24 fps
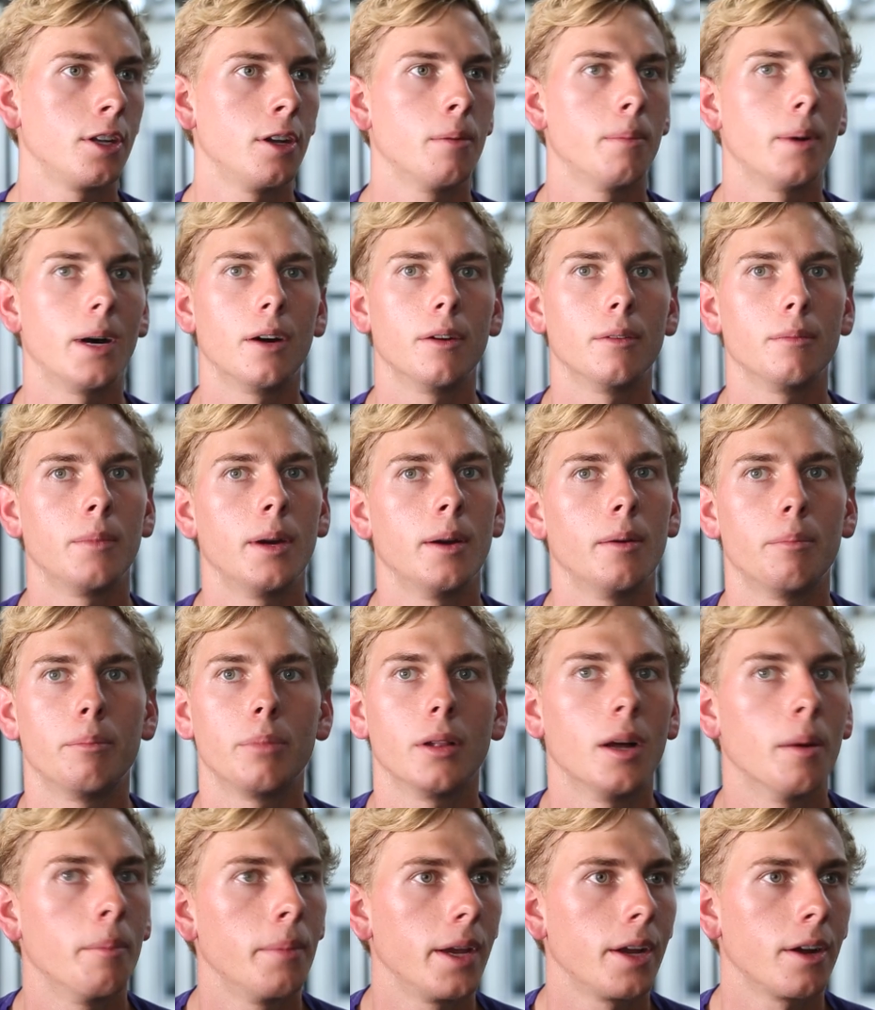You know, about you know,
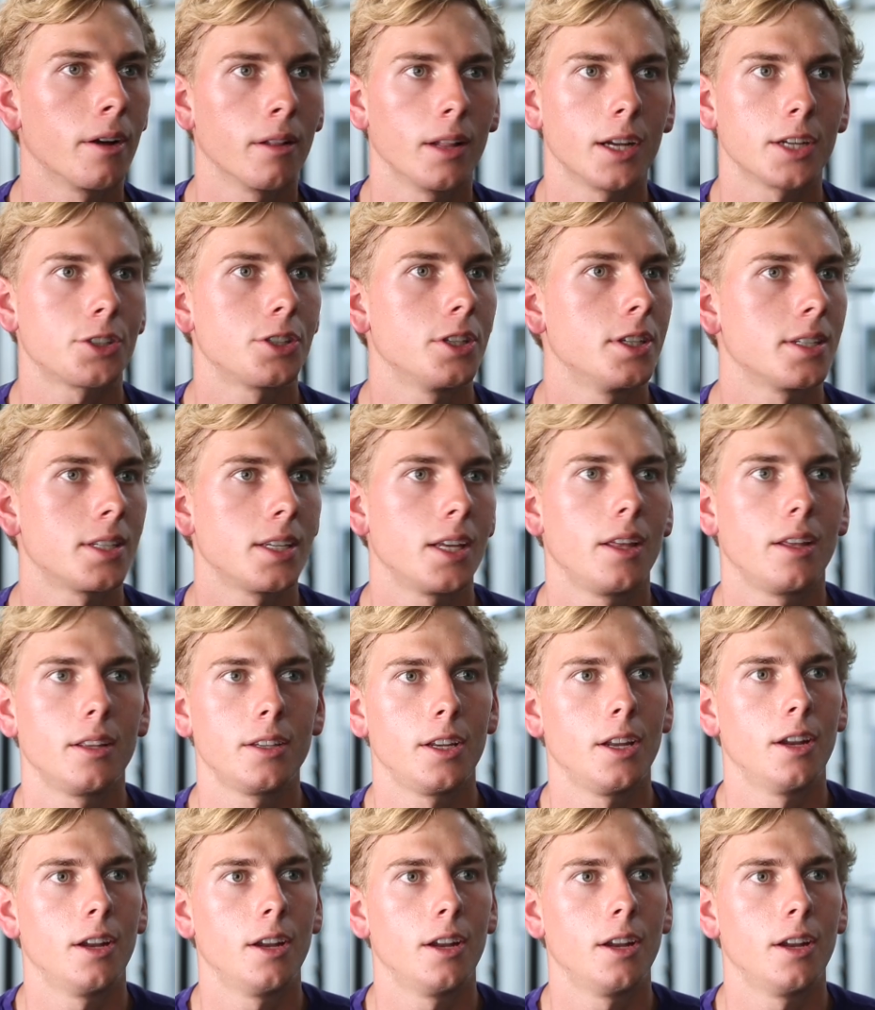plumbing or electricity.